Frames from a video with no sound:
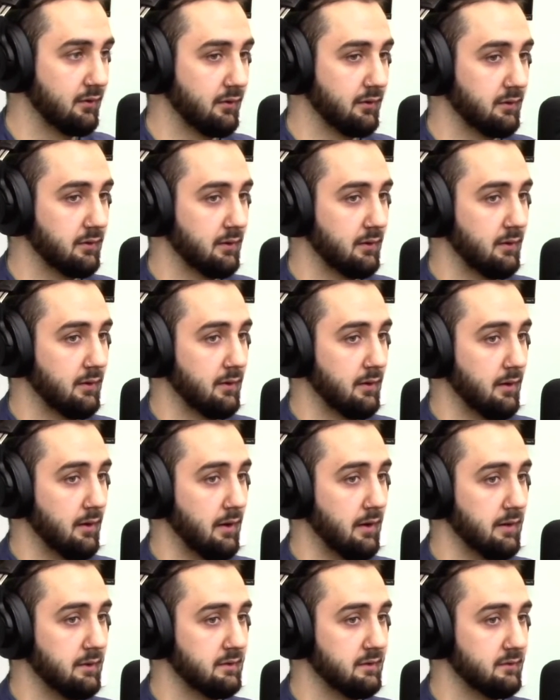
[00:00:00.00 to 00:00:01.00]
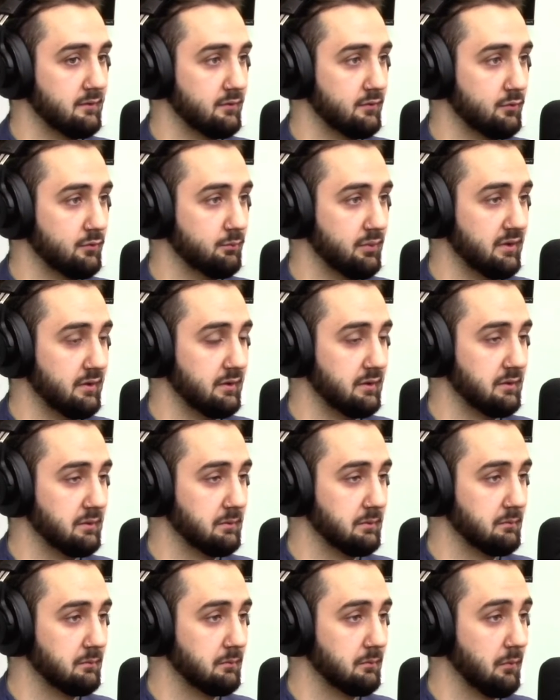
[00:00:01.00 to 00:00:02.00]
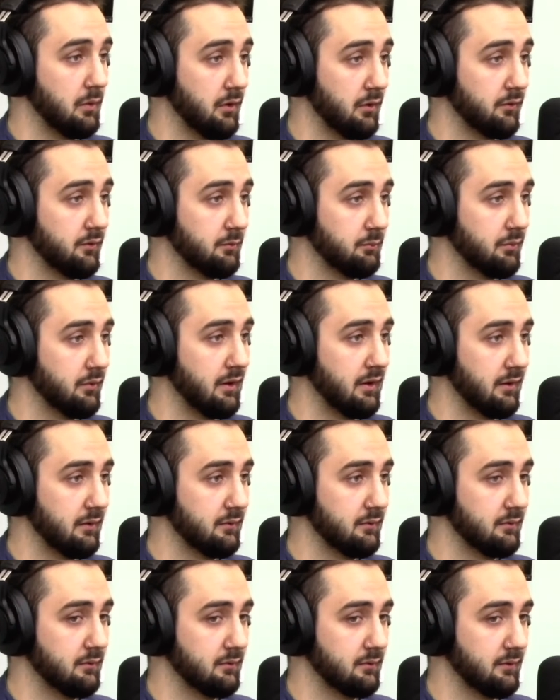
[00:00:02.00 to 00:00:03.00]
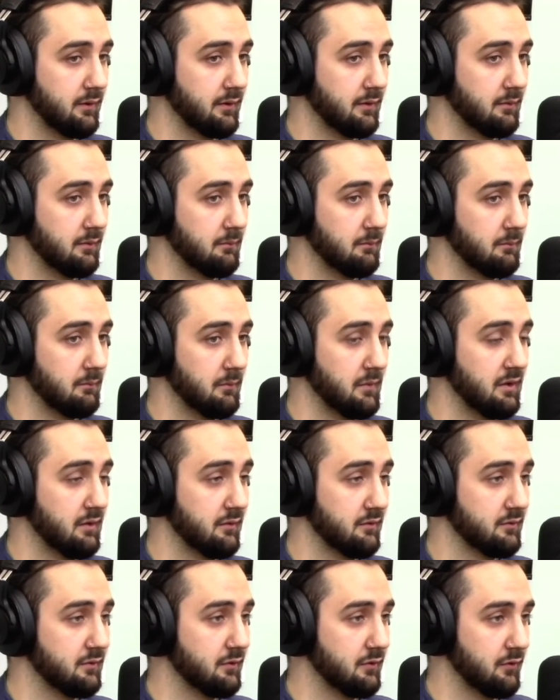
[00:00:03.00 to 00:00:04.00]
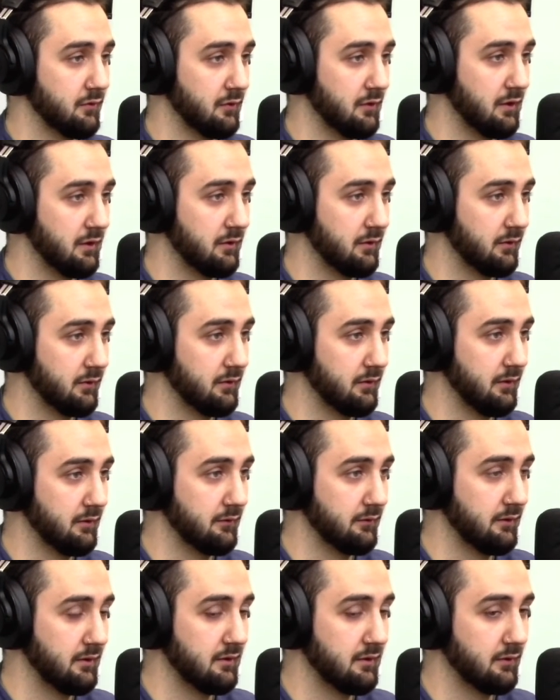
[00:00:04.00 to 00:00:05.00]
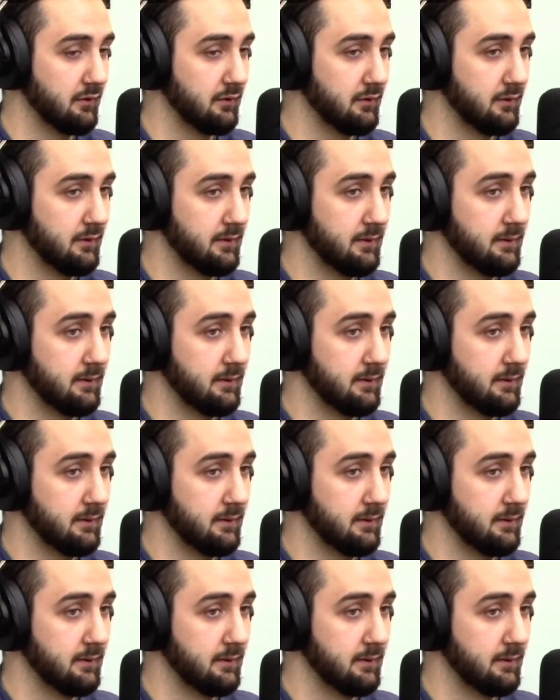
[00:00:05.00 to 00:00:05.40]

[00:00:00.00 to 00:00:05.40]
Like I need to be part of the brand, like me as the creator and leader.